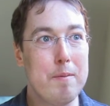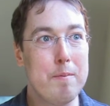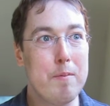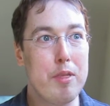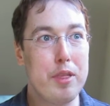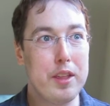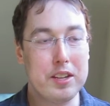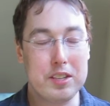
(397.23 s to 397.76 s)

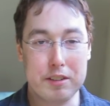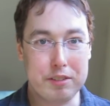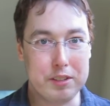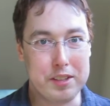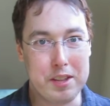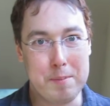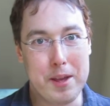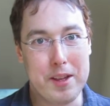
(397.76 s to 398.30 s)
think
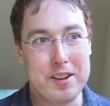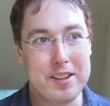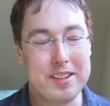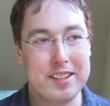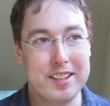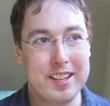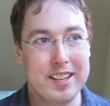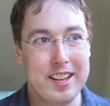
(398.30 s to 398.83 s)
differently about it.
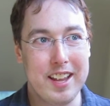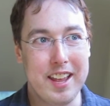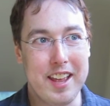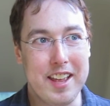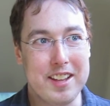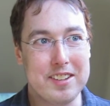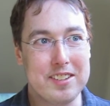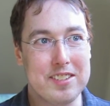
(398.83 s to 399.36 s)

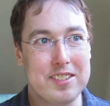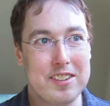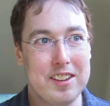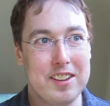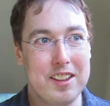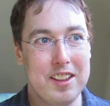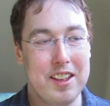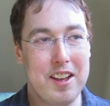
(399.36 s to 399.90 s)
And
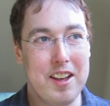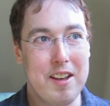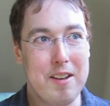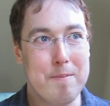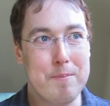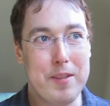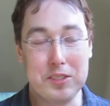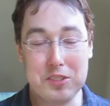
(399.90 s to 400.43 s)

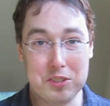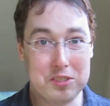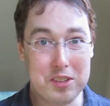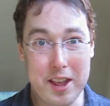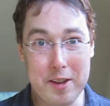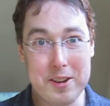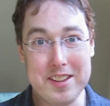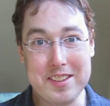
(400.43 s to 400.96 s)
that's just
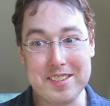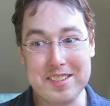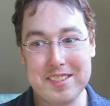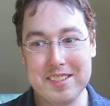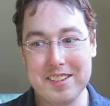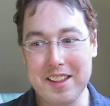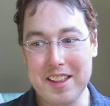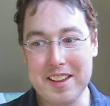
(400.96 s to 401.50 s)
how it
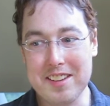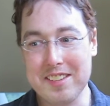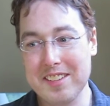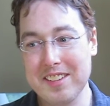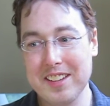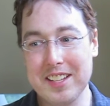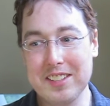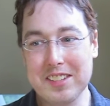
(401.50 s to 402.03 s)
is. And
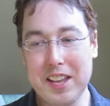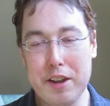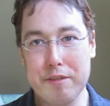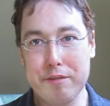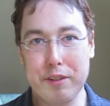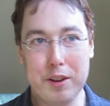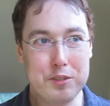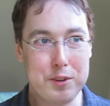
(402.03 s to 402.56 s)
it's kind
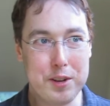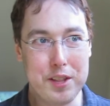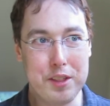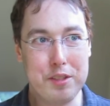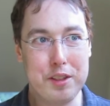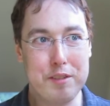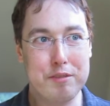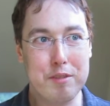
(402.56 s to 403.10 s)
of a frustrating
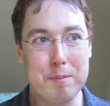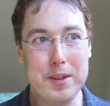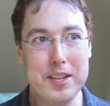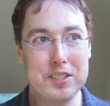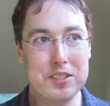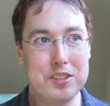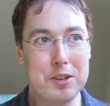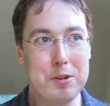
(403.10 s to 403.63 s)
thing for me
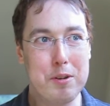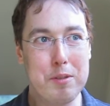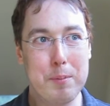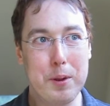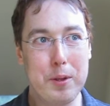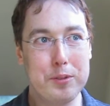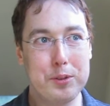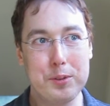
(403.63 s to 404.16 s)
to deal with,
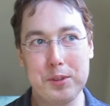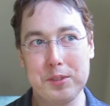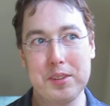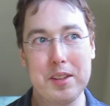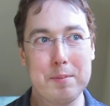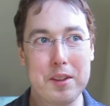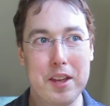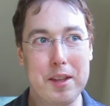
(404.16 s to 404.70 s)
but also at the
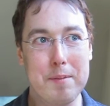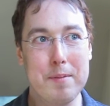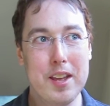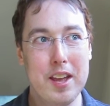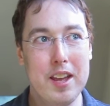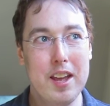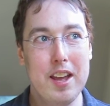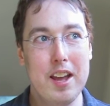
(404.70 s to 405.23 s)
same time,
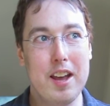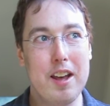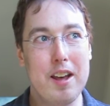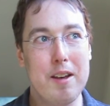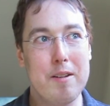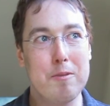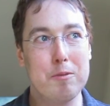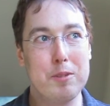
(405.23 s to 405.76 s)

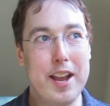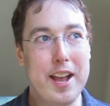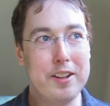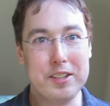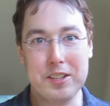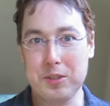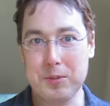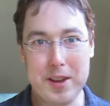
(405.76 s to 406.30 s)

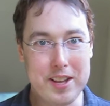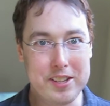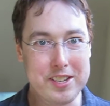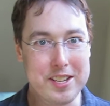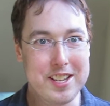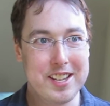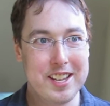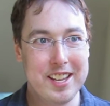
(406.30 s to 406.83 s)
reality is
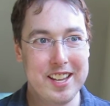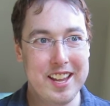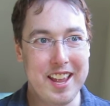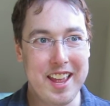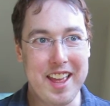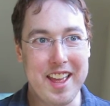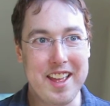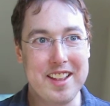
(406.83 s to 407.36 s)
reality.
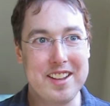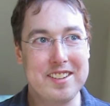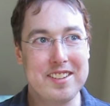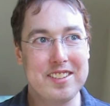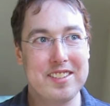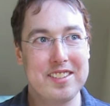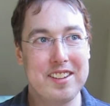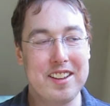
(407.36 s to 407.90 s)

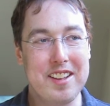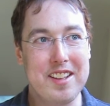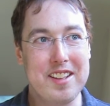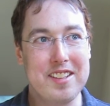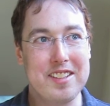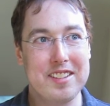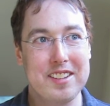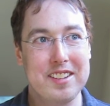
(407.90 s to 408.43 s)
And
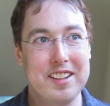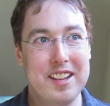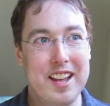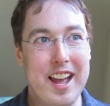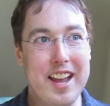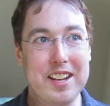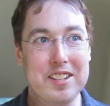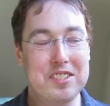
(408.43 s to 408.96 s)

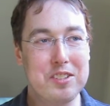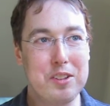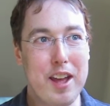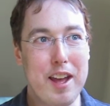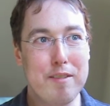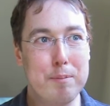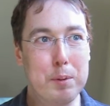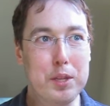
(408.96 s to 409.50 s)
I can still
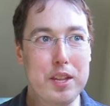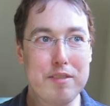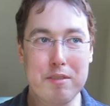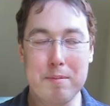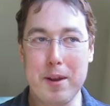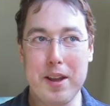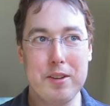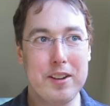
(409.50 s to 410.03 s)
have belief
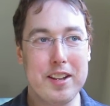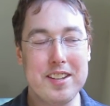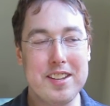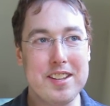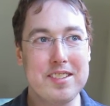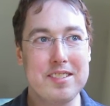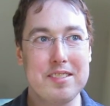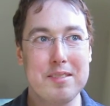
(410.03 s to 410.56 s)
in my own
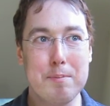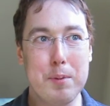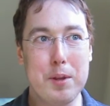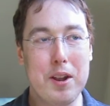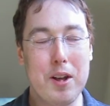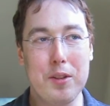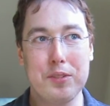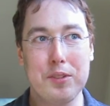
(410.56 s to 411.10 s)
ideas,
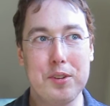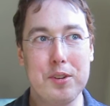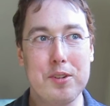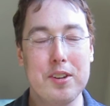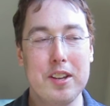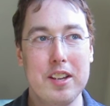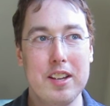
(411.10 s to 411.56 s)
but also